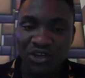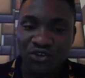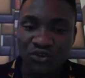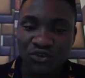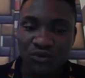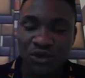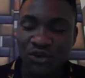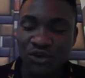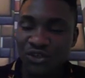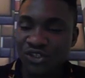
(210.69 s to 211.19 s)

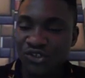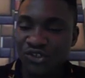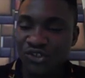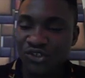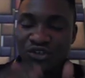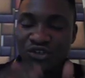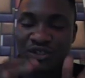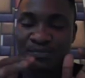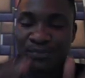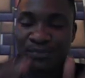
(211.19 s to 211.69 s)
So you're going to
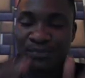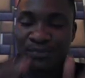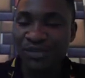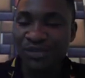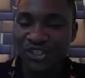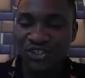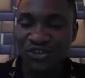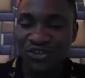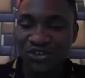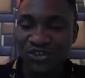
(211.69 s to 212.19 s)
just
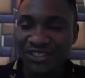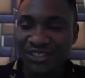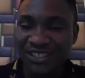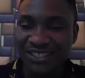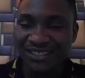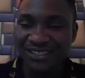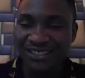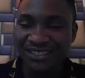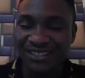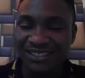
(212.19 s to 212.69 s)
publish
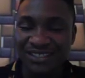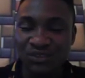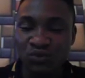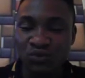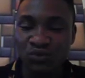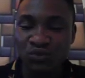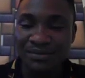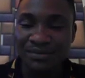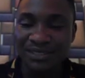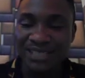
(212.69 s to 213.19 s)
content in this
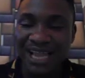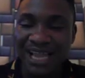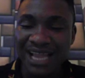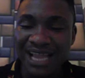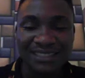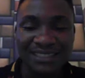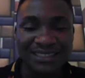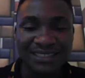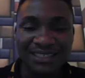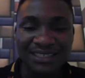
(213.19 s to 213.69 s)

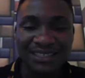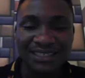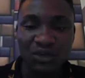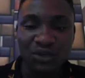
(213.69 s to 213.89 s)
website